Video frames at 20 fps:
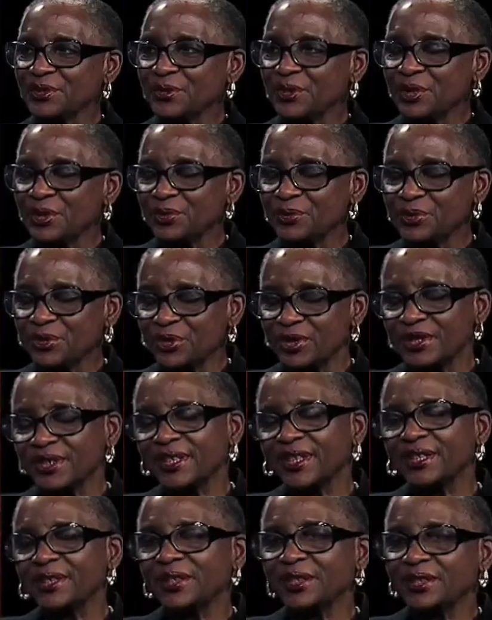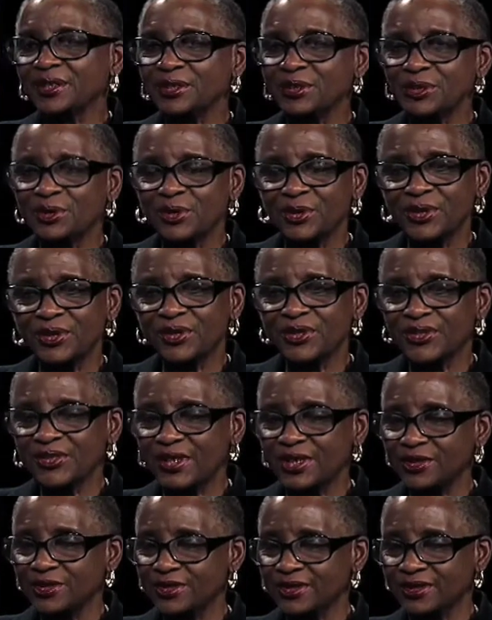very important. Your
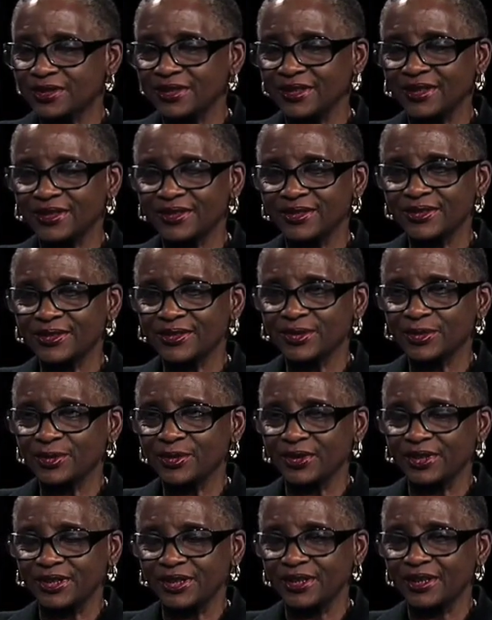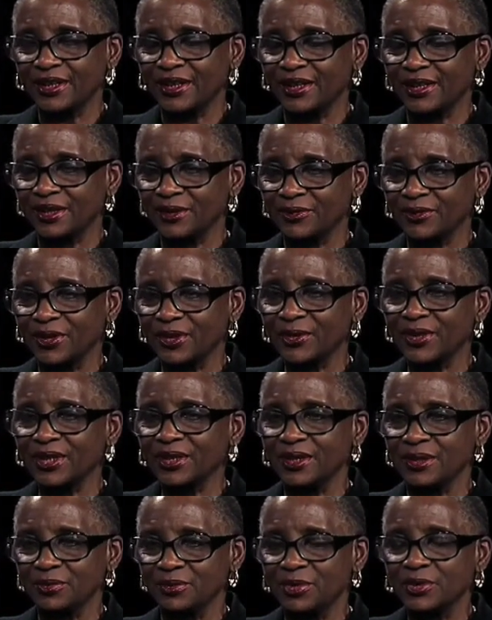organization is certainly very
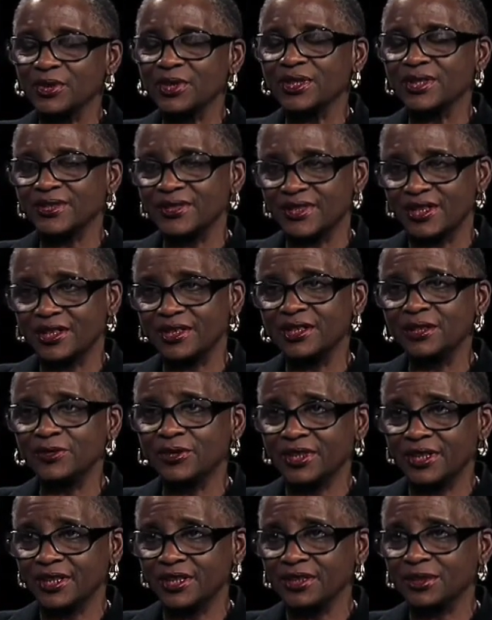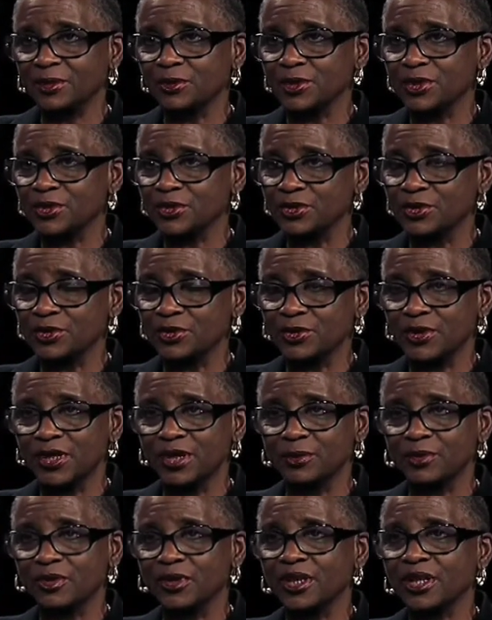important and significant in what you're
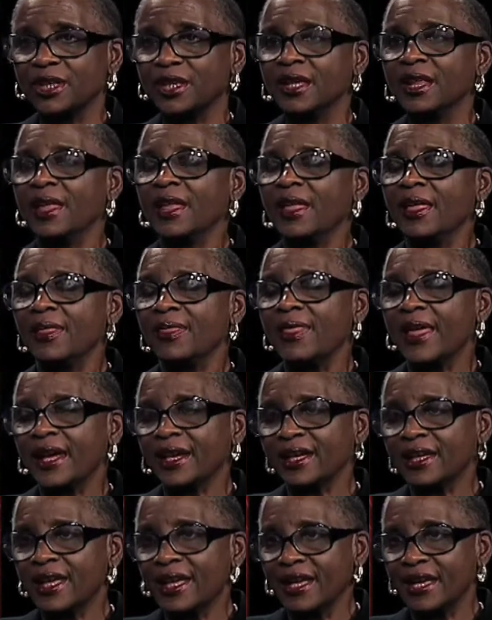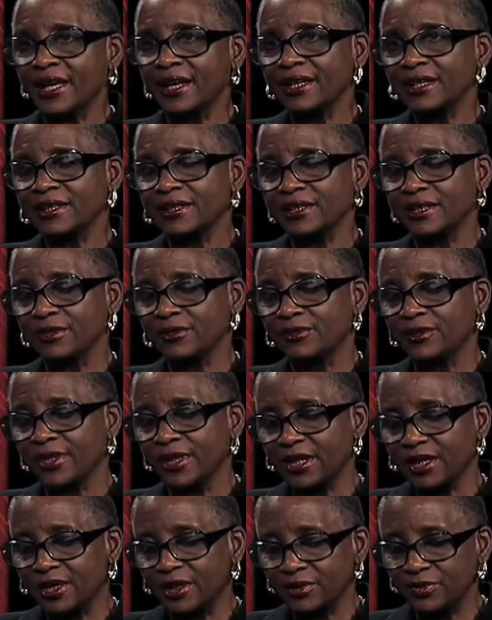doing, bringing that kind of
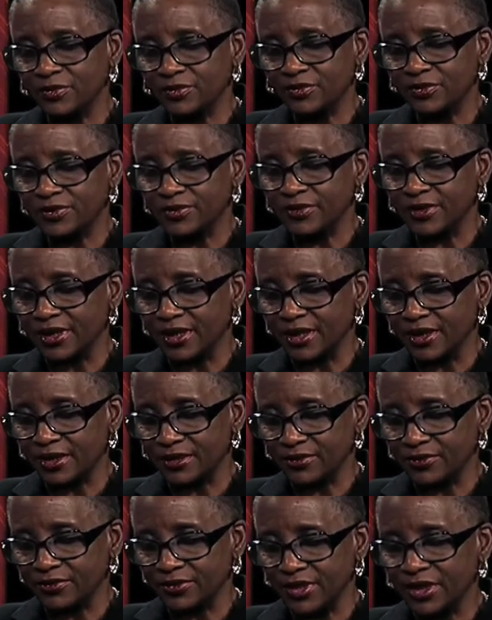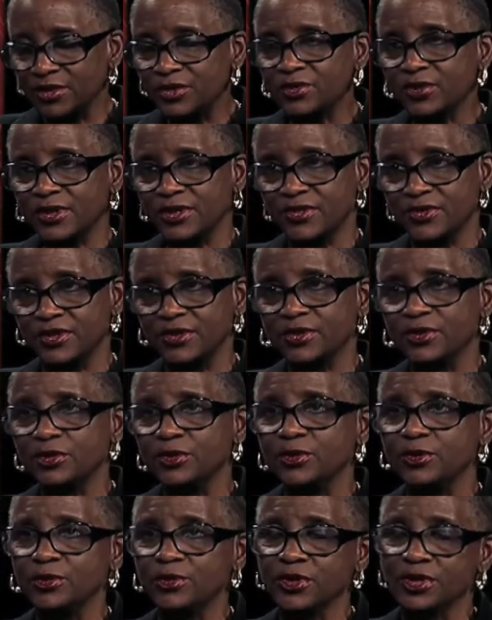interest
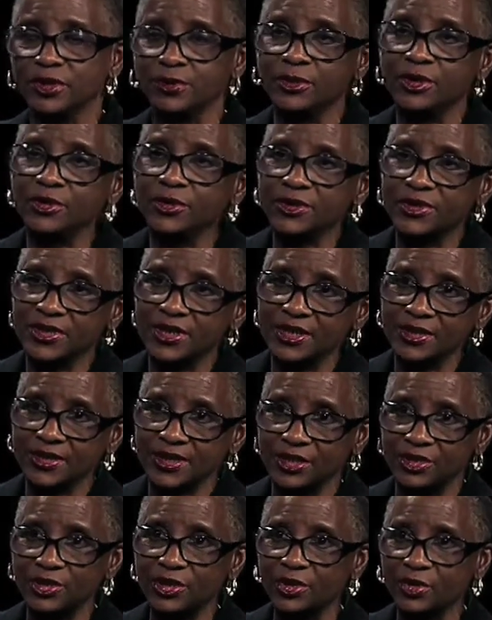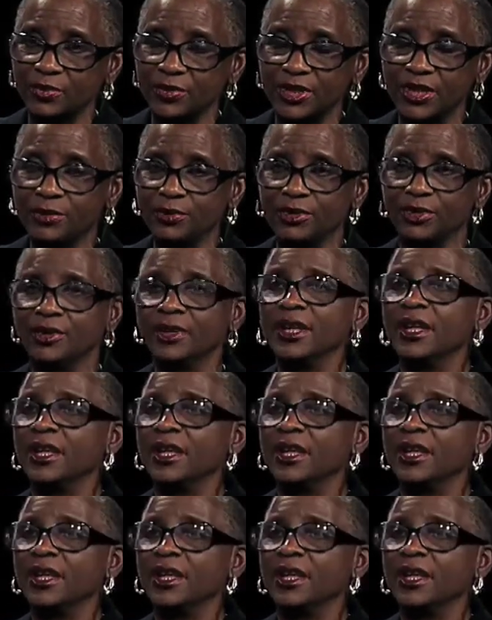to communities and young people.